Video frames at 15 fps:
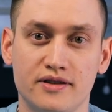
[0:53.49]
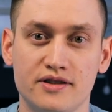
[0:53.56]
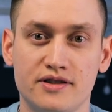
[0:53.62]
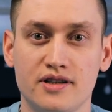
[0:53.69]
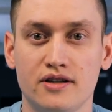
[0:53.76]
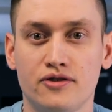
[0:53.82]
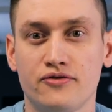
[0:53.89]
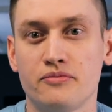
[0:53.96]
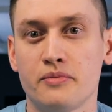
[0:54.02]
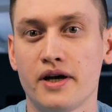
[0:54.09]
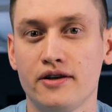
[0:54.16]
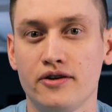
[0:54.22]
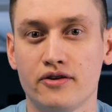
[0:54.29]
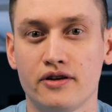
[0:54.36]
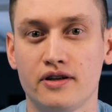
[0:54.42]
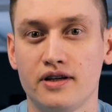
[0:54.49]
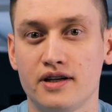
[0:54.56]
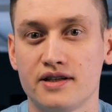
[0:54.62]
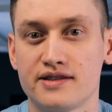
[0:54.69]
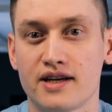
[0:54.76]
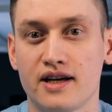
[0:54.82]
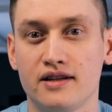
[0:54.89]
Instead of manually
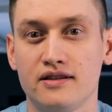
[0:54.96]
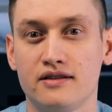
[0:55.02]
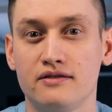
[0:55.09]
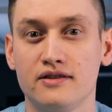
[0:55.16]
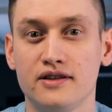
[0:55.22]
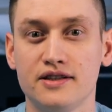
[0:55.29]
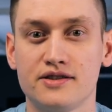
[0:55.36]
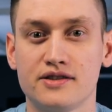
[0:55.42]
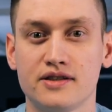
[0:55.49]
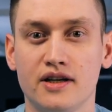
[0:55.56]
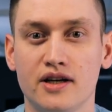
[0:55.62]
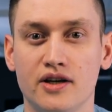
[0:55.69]
assigning leads,